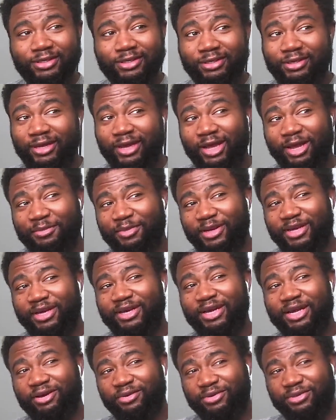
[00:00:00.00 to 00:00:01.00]
Yeah, man,
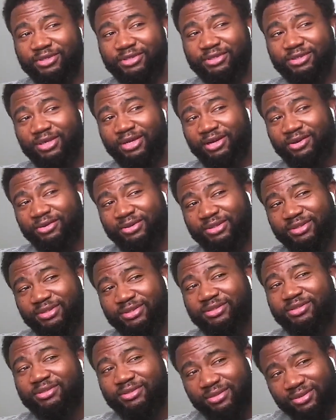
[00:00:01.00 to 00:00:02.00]
that
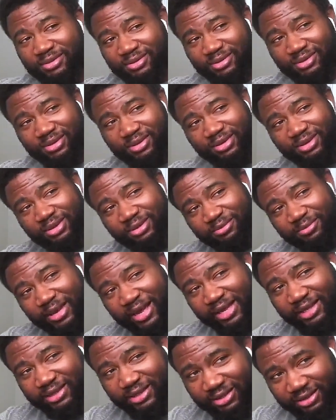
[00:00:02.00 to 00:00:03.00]
was
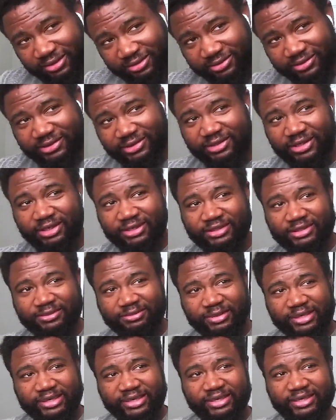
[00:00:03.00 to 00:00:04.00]
Mac Lethal sucks,
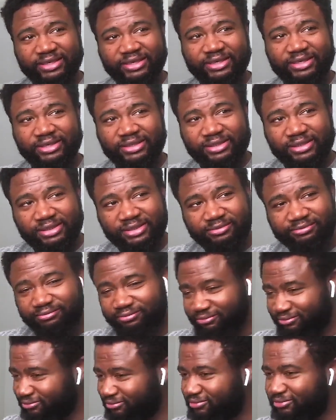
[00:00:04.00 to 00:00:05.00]
man.
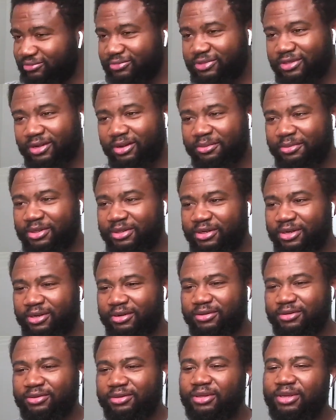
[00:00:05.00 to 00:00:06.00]
Tom
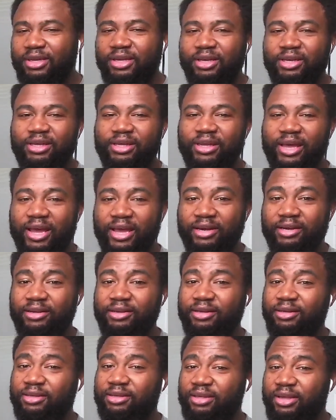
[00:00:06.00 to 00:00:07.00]
MacDonald, he
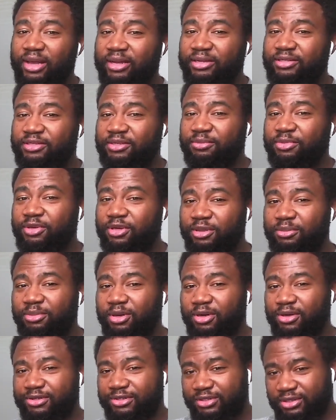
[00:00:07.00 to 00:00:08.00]
had some good
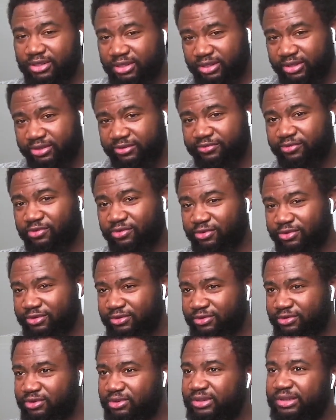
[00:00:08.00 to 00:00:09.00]
bars in there, of course.